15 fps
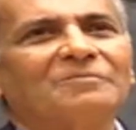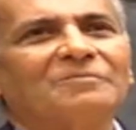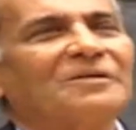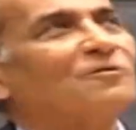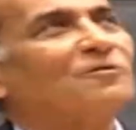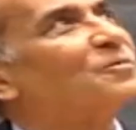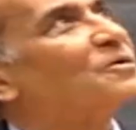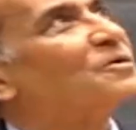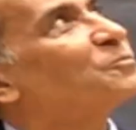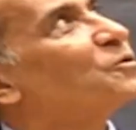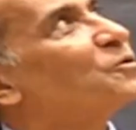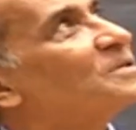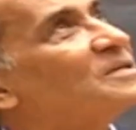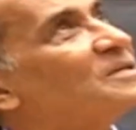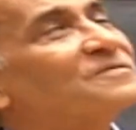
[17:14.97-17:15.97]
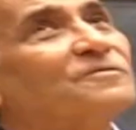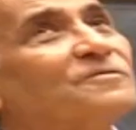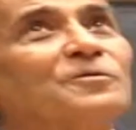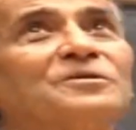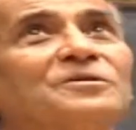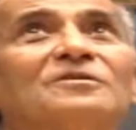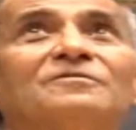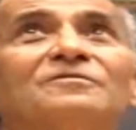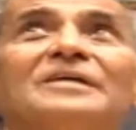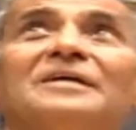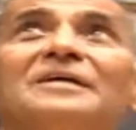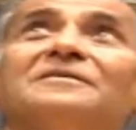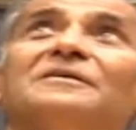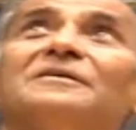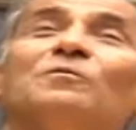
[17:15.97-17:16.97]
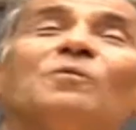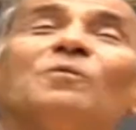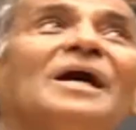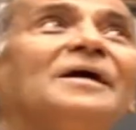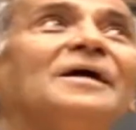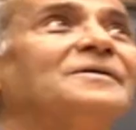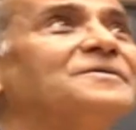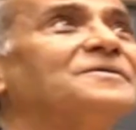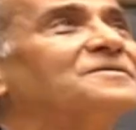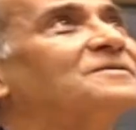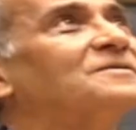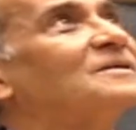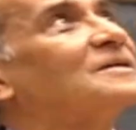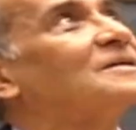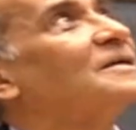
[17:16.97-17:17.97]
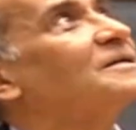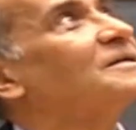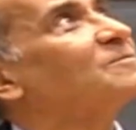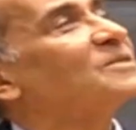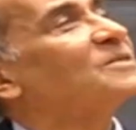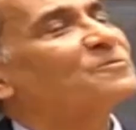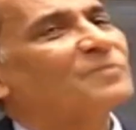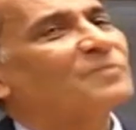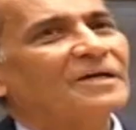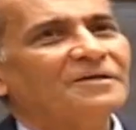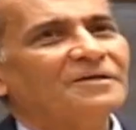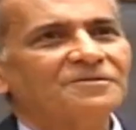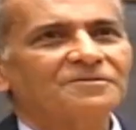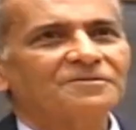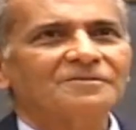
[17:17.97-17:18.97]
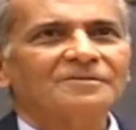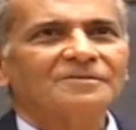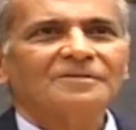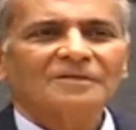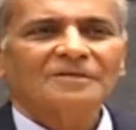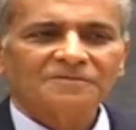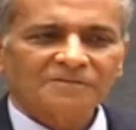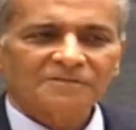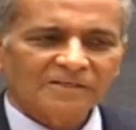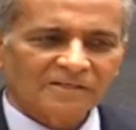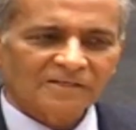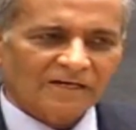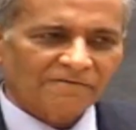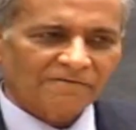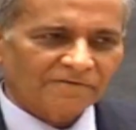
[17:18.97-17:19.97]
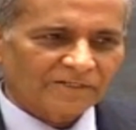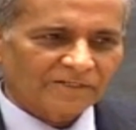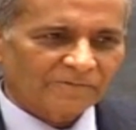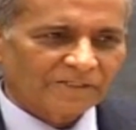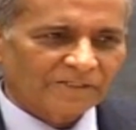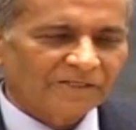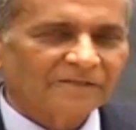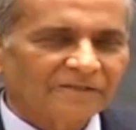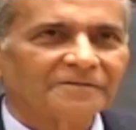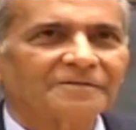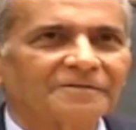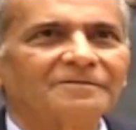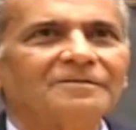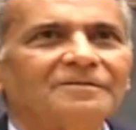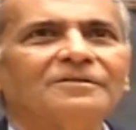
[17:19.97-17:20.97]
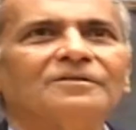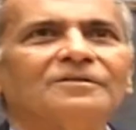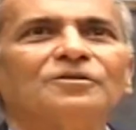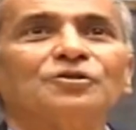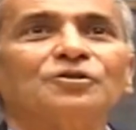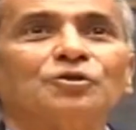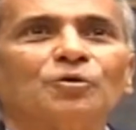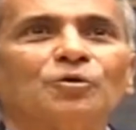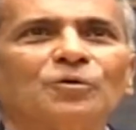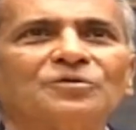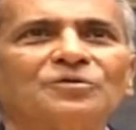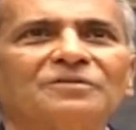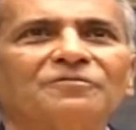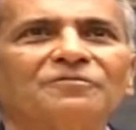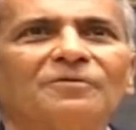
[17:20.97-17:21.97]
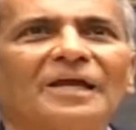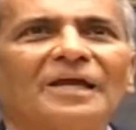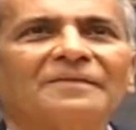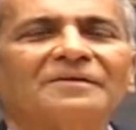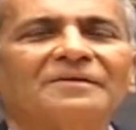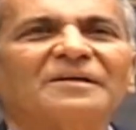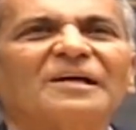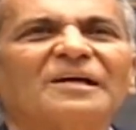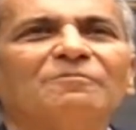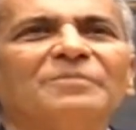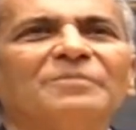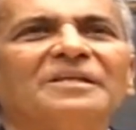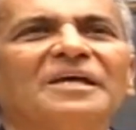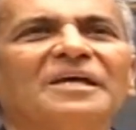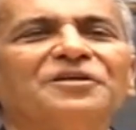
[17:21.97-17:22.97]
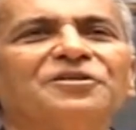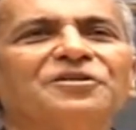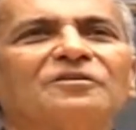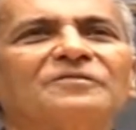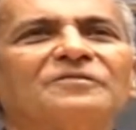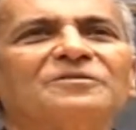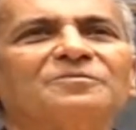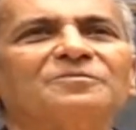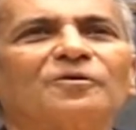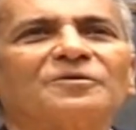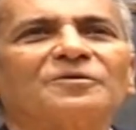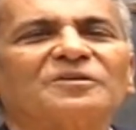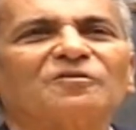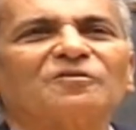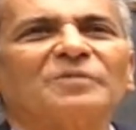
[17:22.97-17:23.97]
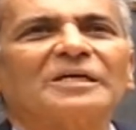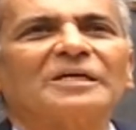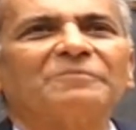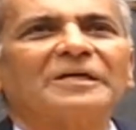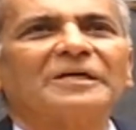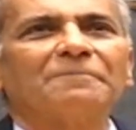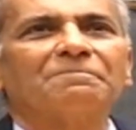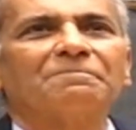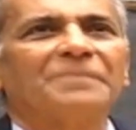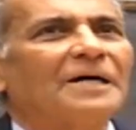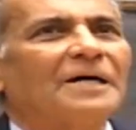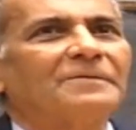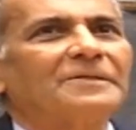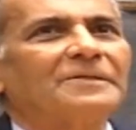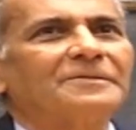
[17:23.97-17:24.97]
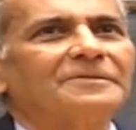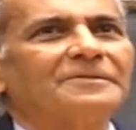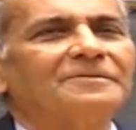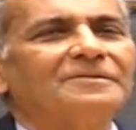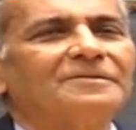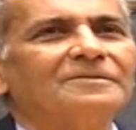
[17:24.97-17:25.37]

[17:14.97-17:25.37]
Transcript: but you put these forces of nature in wires, lit up this place, and sitting comfortably here, shows, if you like, the culmination of this process of becoming empowered.